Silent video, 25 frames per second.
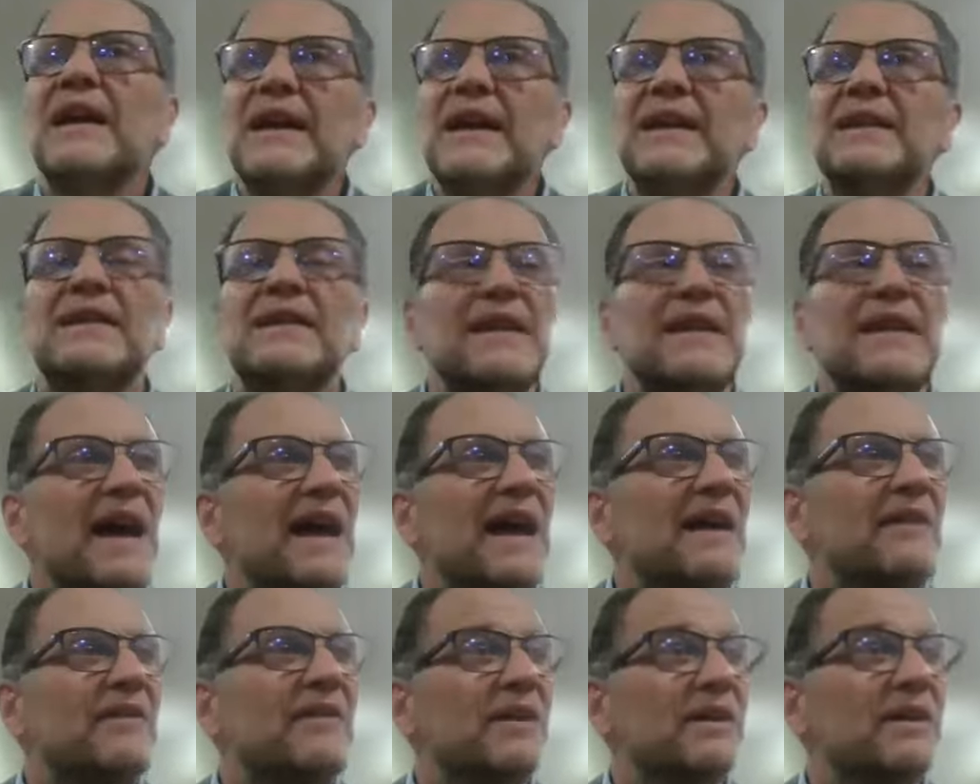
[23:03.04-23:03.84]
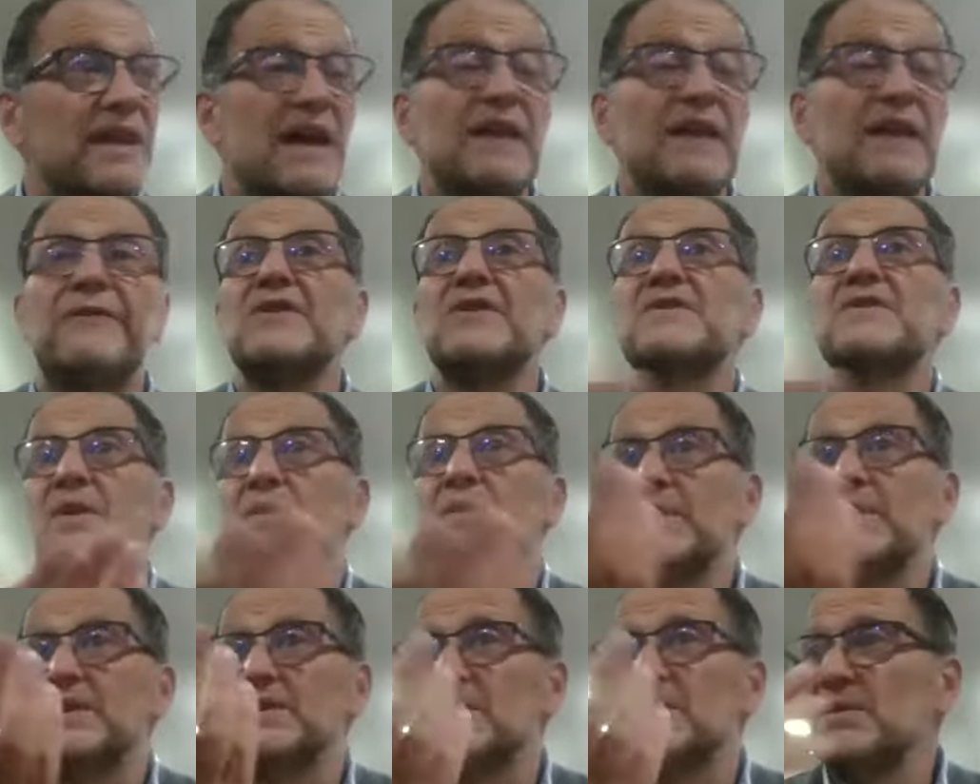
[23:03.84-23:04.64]
in that area first of
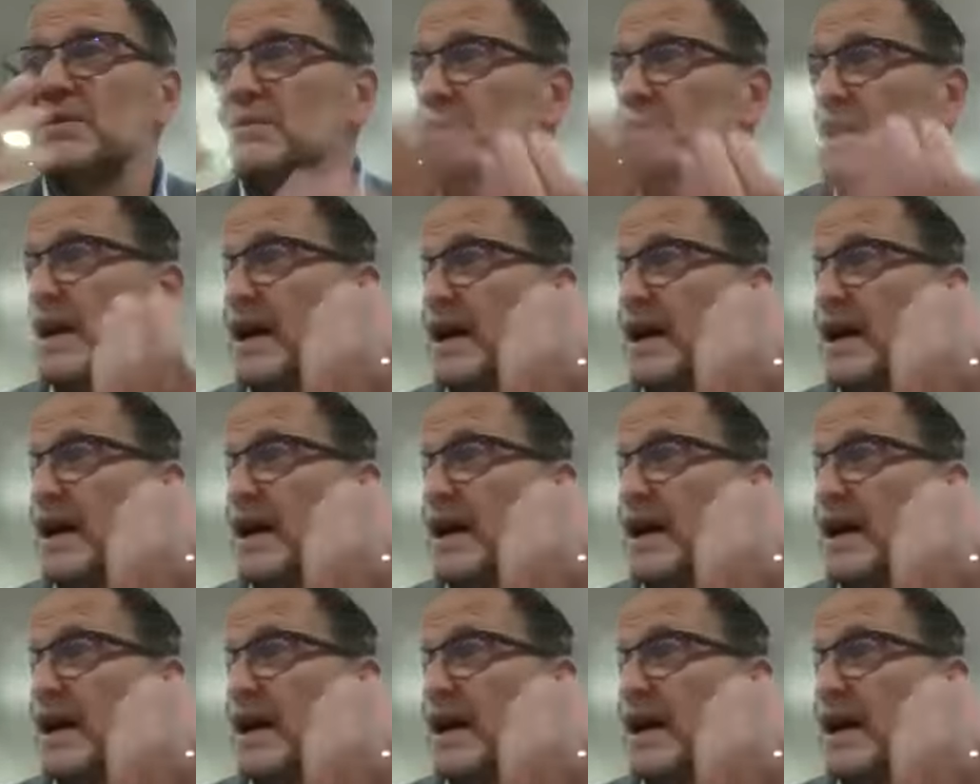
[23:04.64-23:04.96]
all, we do